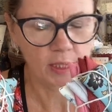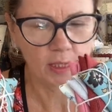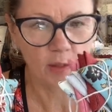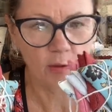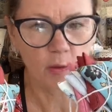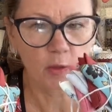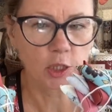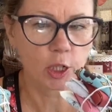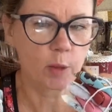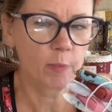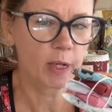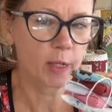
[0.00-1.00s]
and they're on the
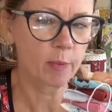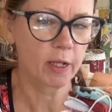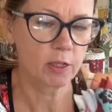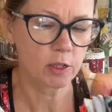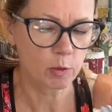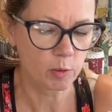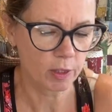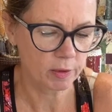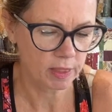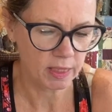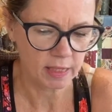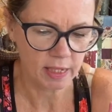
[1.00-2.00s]
Charm Pack page as well,
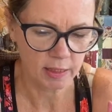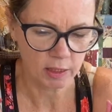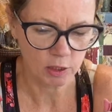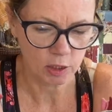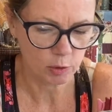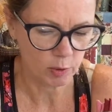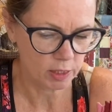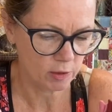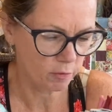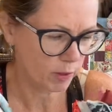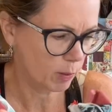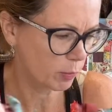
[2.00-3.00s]
because they're 10-inch squares of
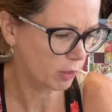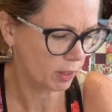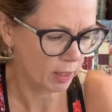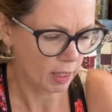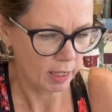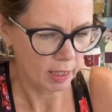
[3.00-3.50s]
fabric.